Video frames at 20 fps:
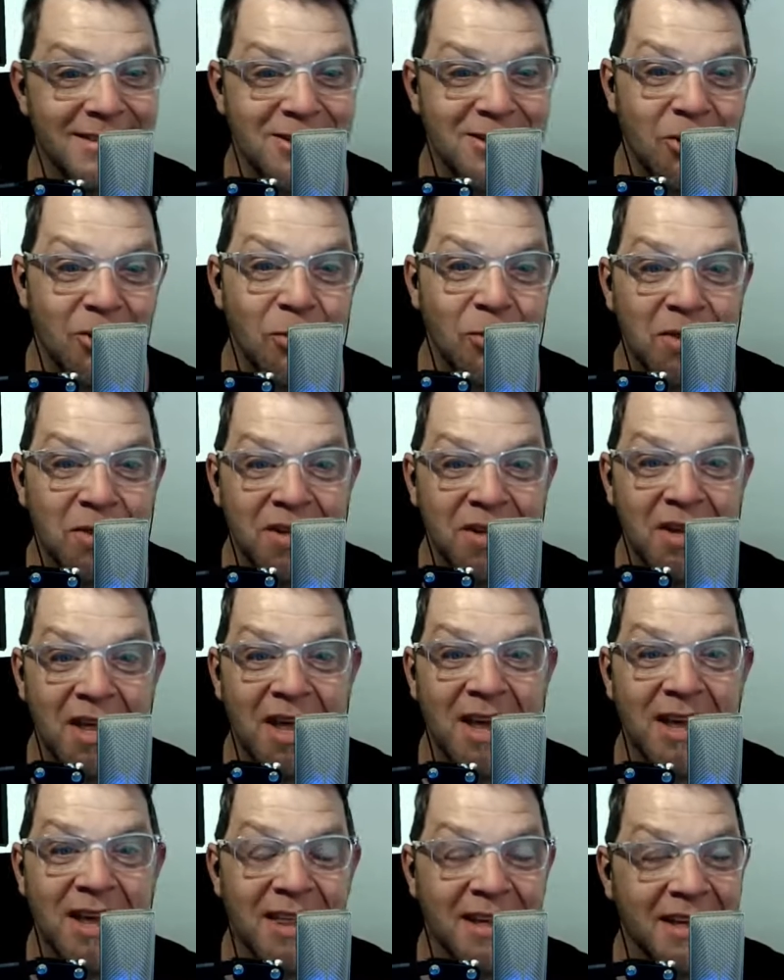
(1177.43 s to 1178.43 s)
scoop of the
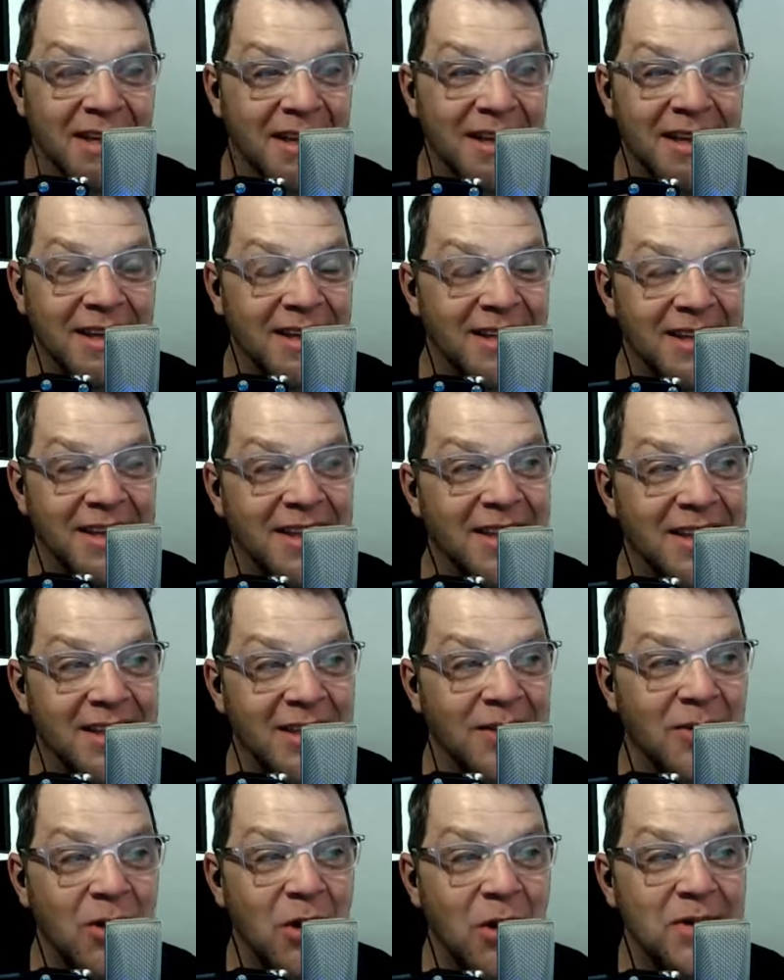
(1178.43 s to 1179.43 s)
day, like
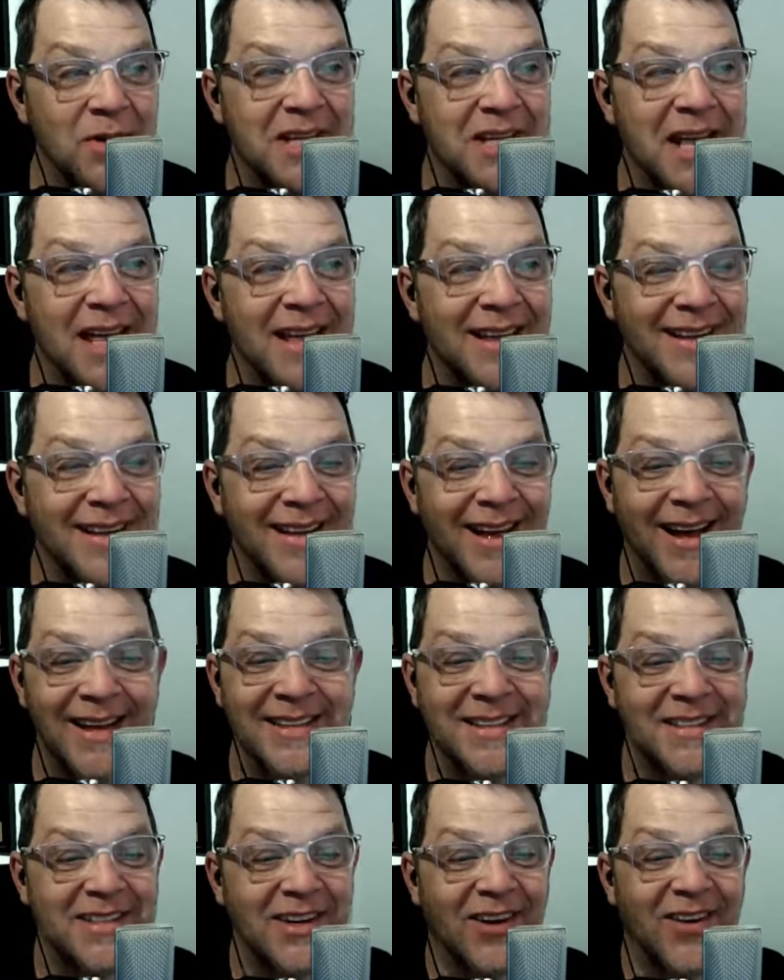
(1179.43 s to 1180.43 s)
it always, I
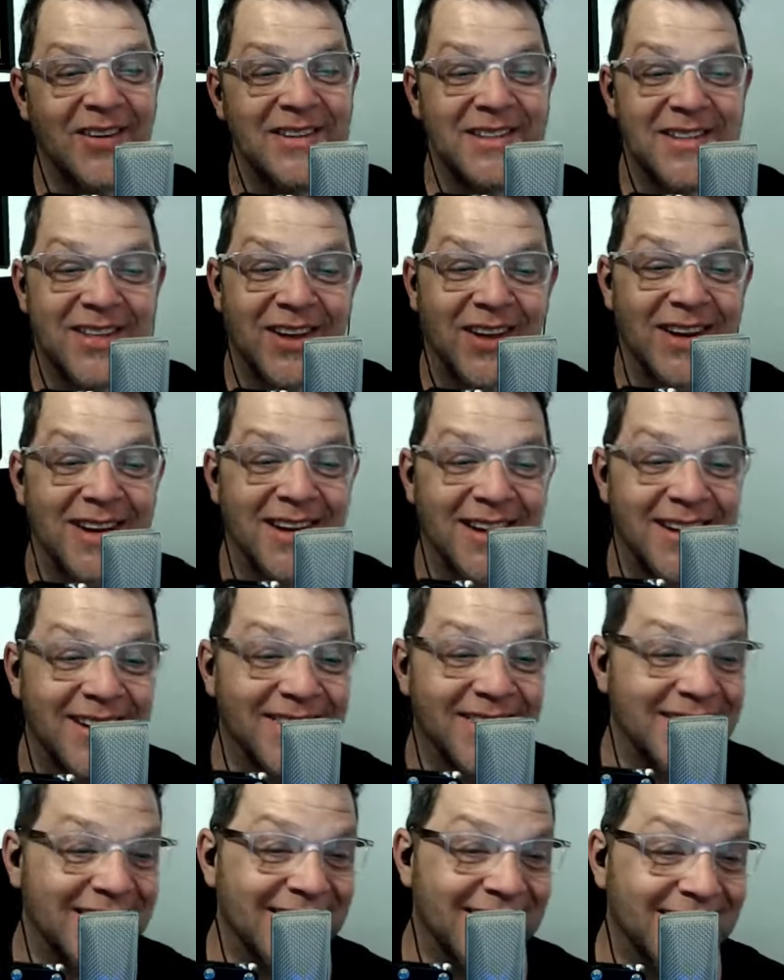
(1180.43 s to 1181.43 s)
just always thought it
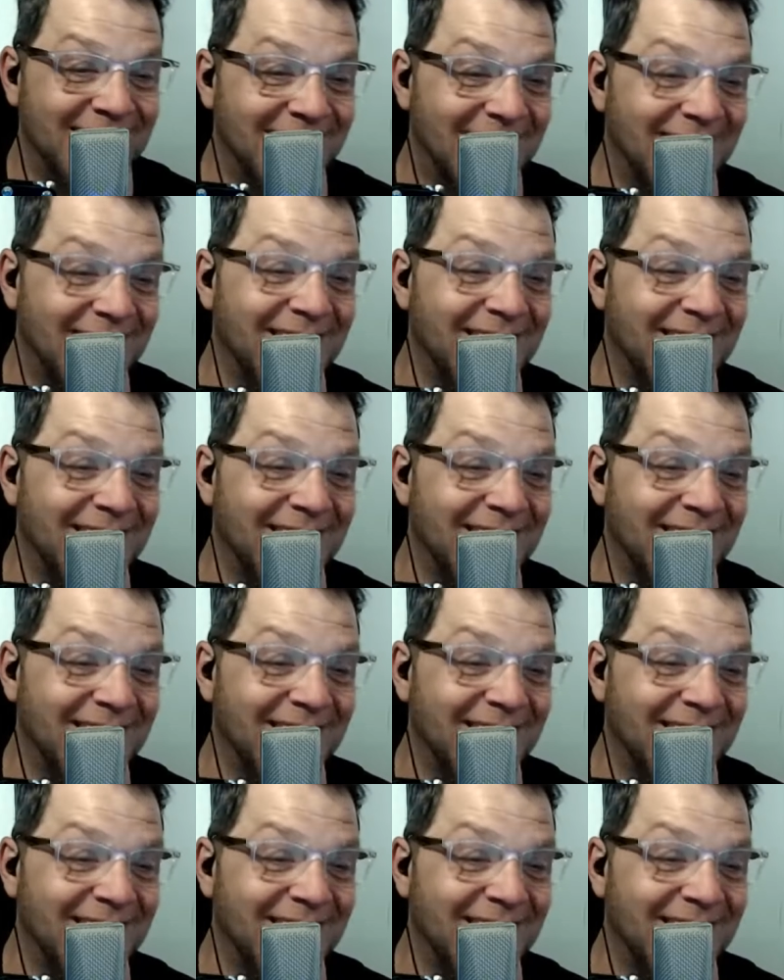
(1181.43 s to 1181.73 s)
loved it.